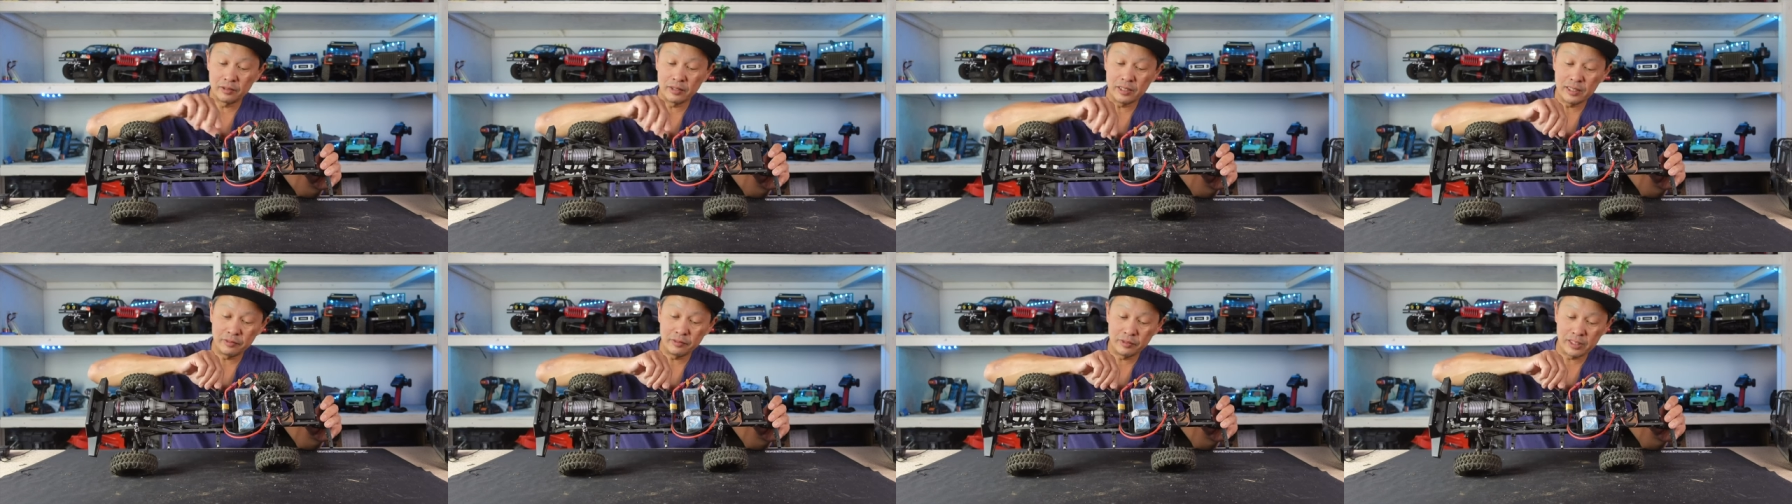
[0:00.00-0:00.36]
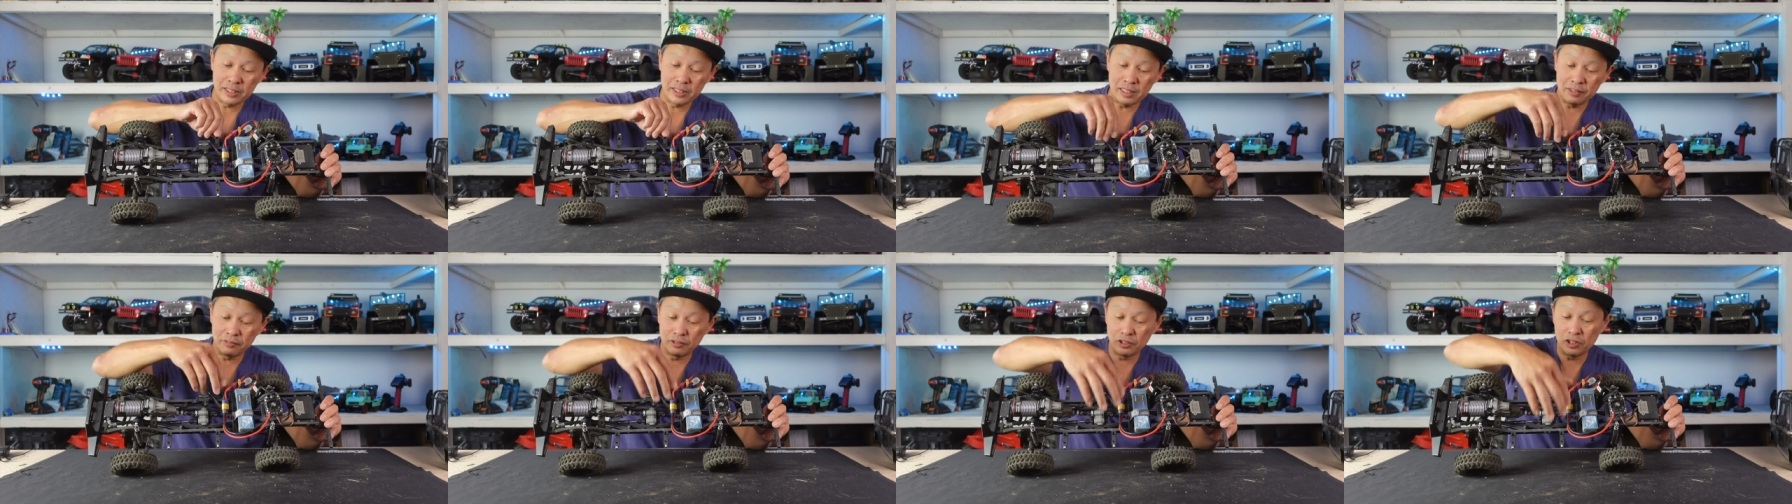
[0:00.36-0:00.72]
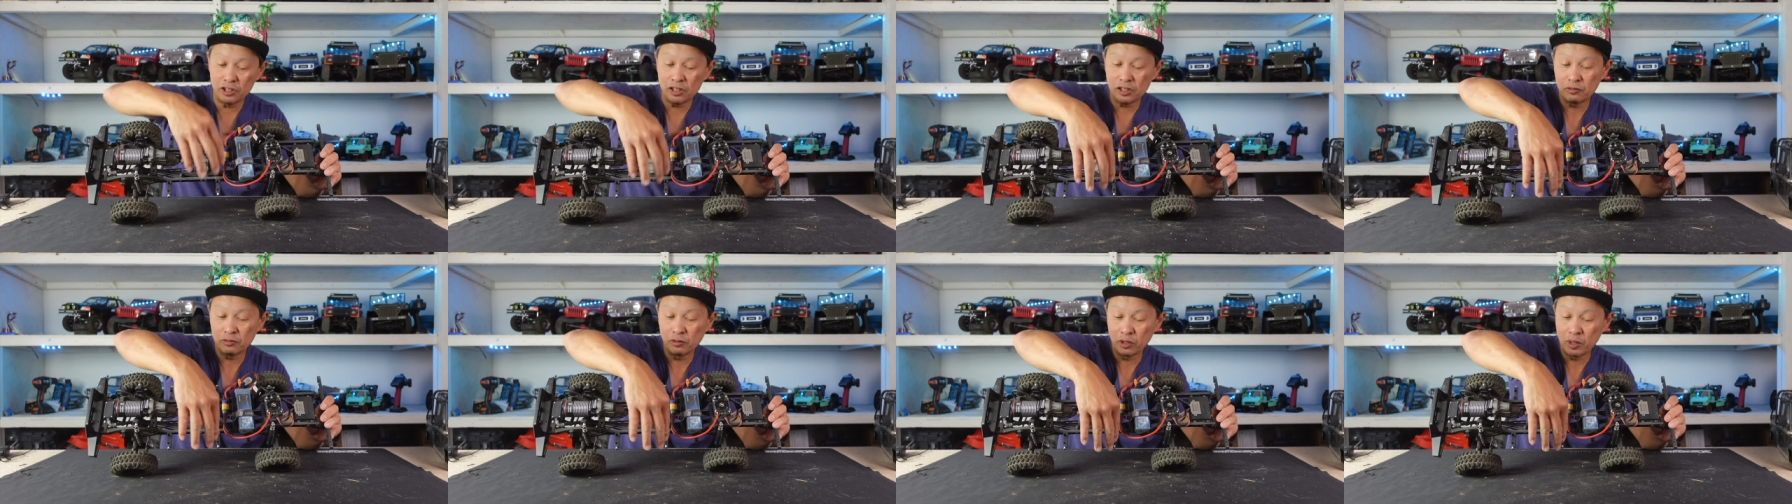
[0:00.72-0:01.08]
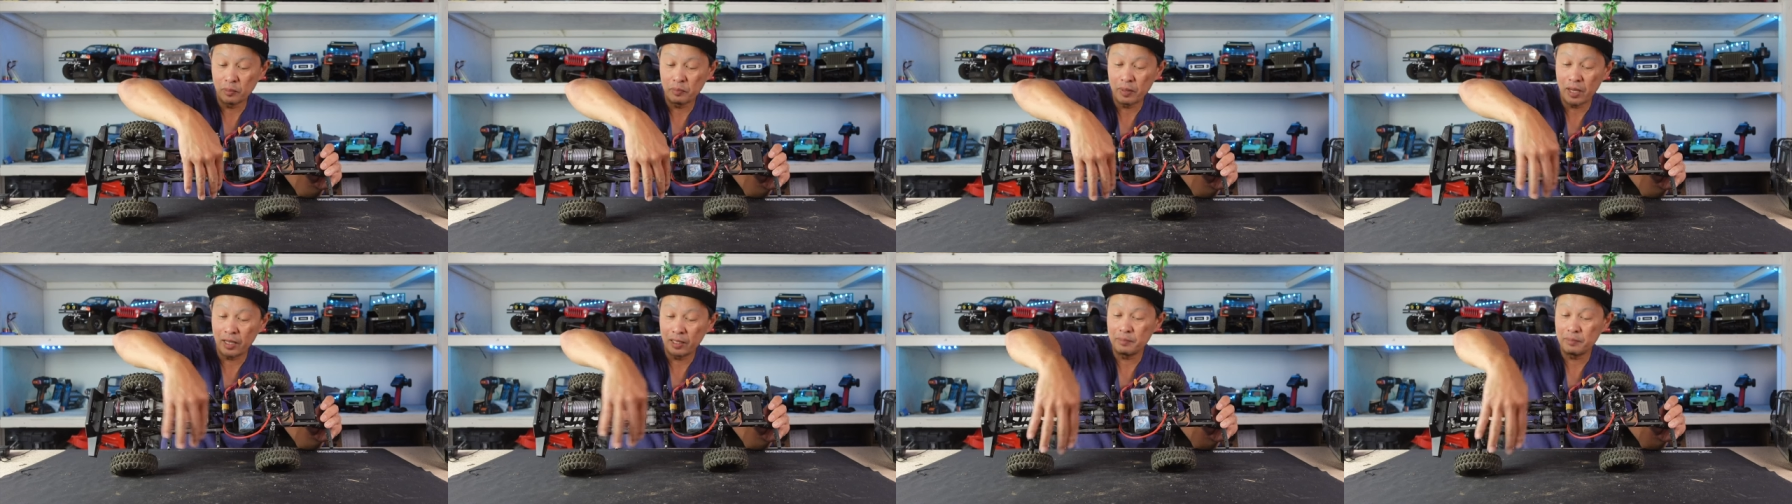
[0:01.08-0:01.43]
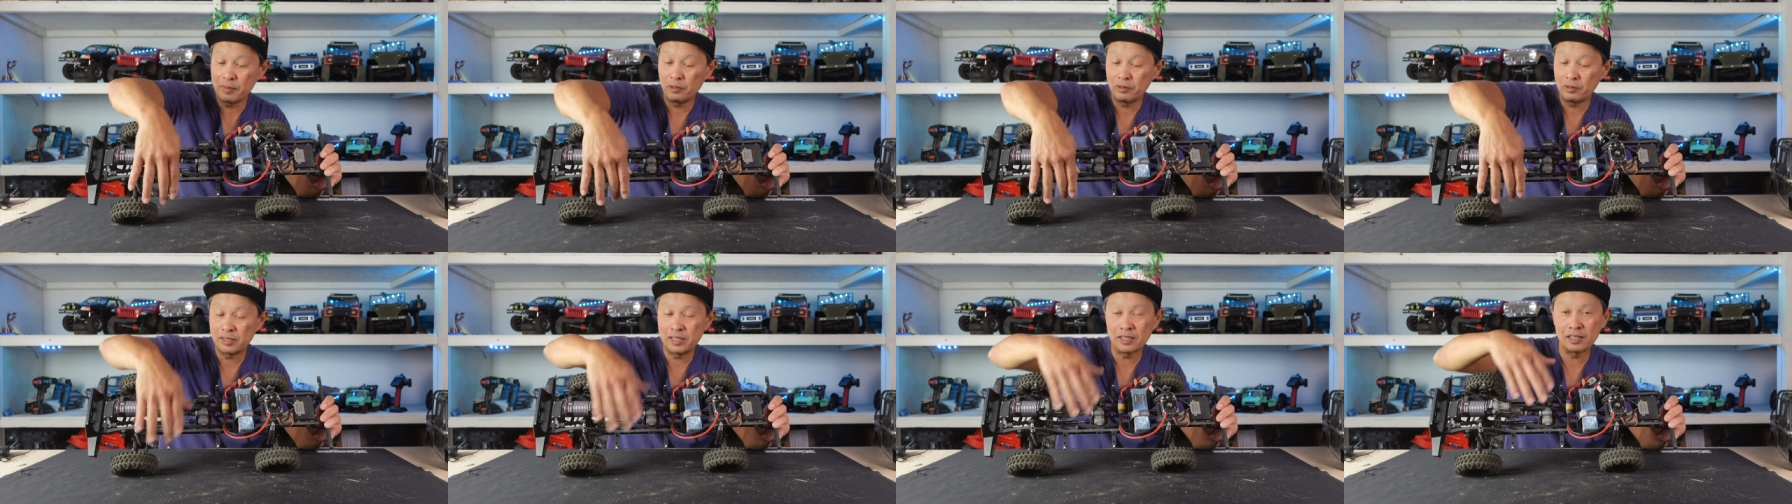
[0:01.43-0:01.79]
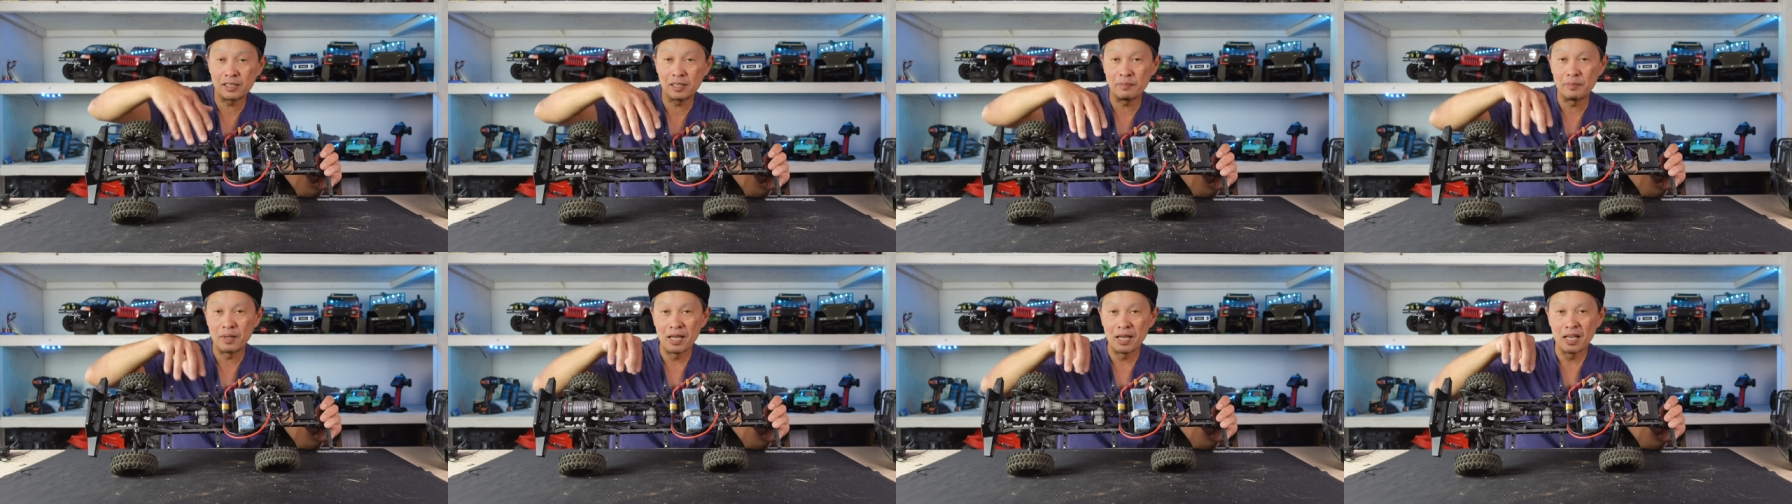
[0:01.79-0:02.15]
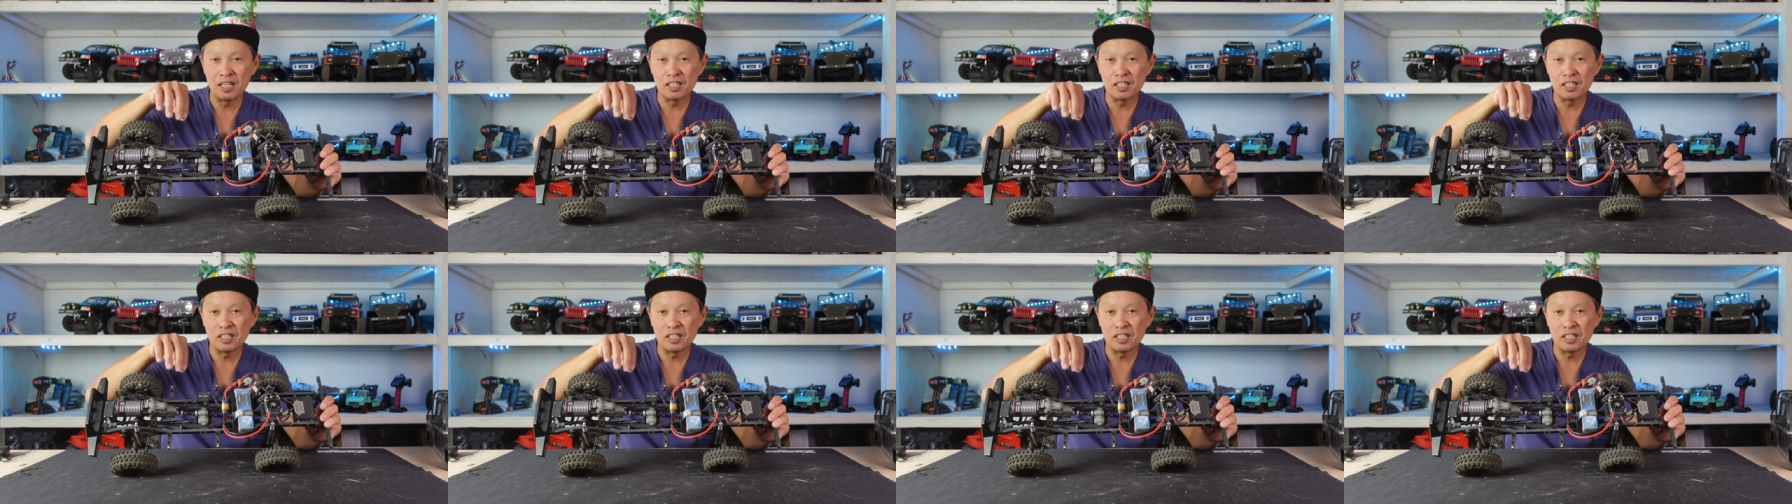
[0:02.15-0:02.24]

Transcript: re receivers for the body mounting system.